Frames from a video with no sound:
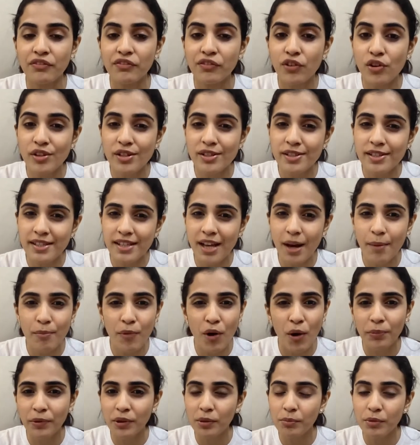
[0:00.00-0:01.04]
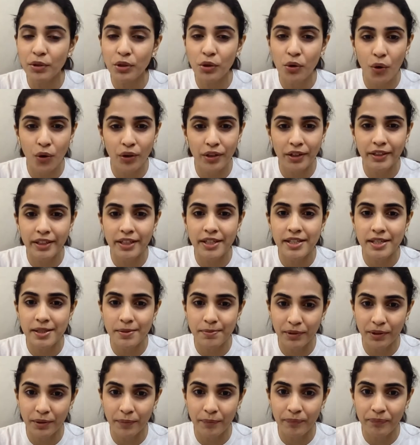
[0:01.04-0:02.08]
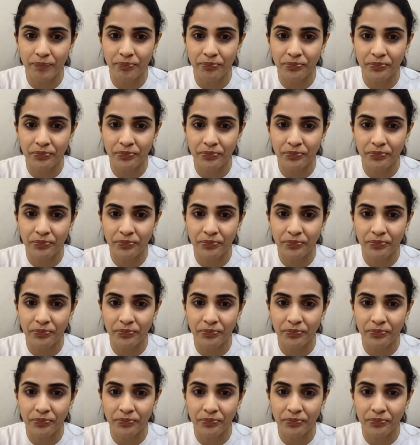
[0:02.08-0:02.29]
for a suboptimal quality sperm.